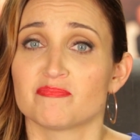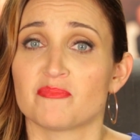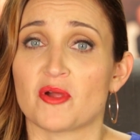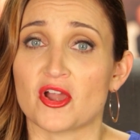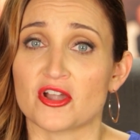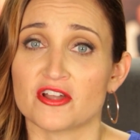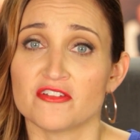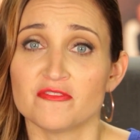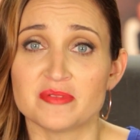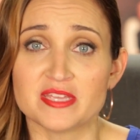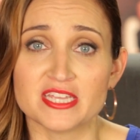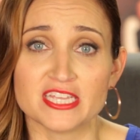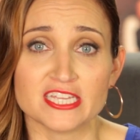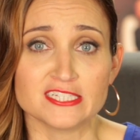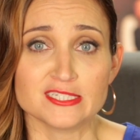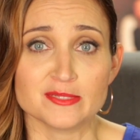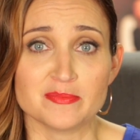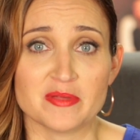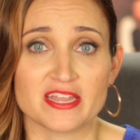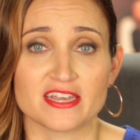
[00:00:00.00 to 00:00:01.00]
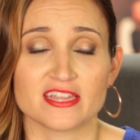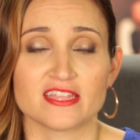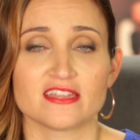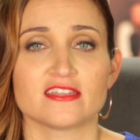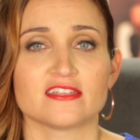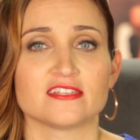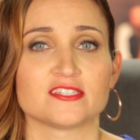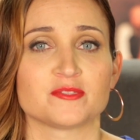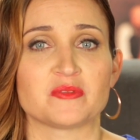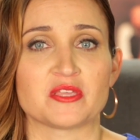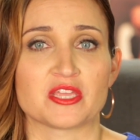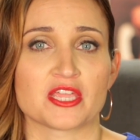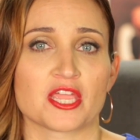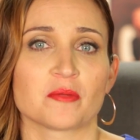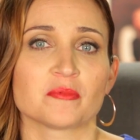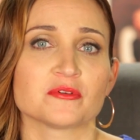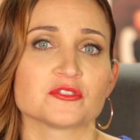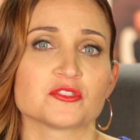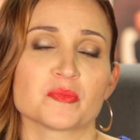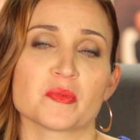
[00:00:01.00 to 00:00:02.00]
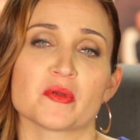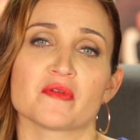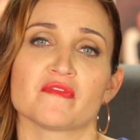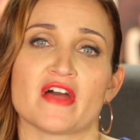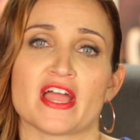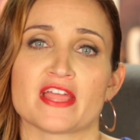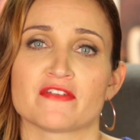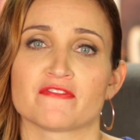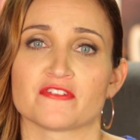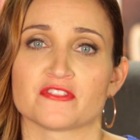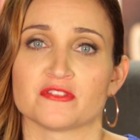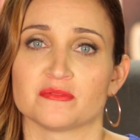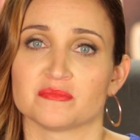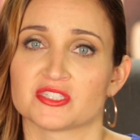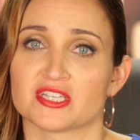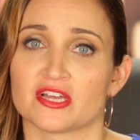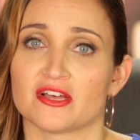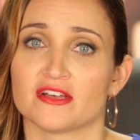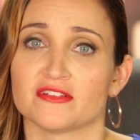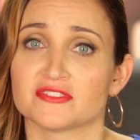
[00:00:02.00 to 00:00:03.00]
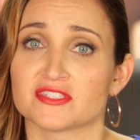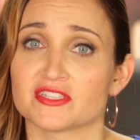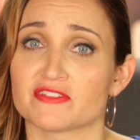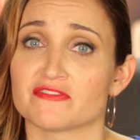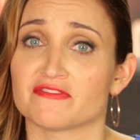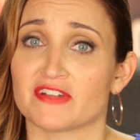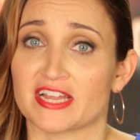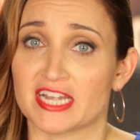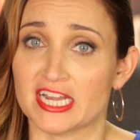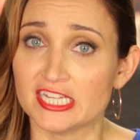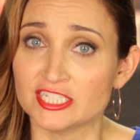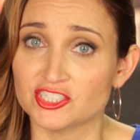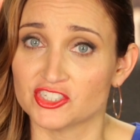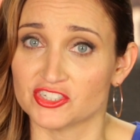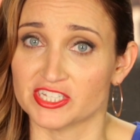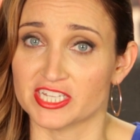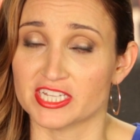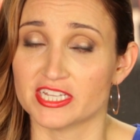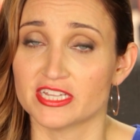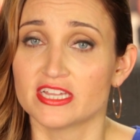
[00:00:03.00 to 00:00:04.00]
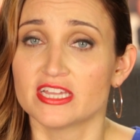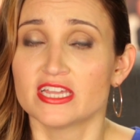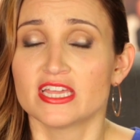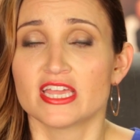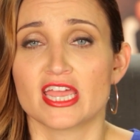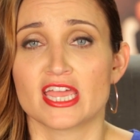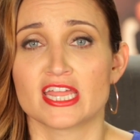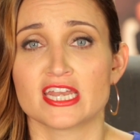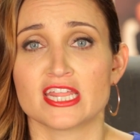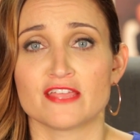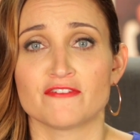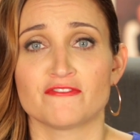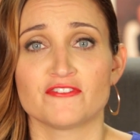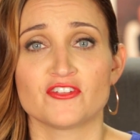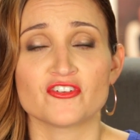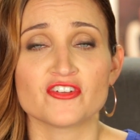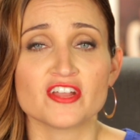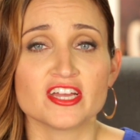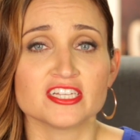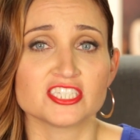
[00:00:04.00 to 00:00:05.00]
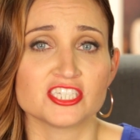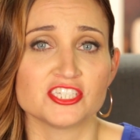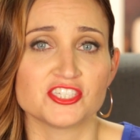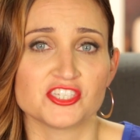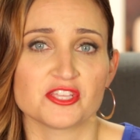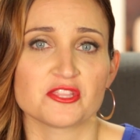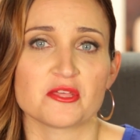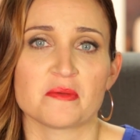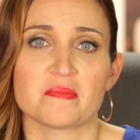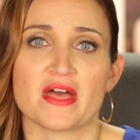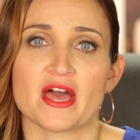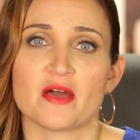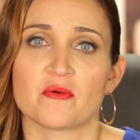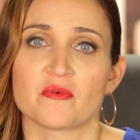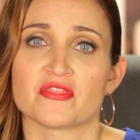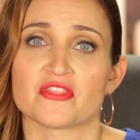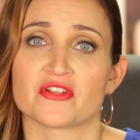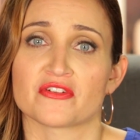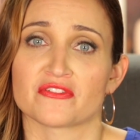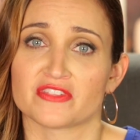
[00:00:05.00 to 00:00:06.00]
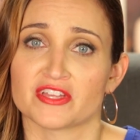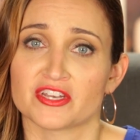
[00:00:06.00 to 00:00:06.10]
Part of being independent is being able to provide for themselves financially. And if you're not teaching them that when they're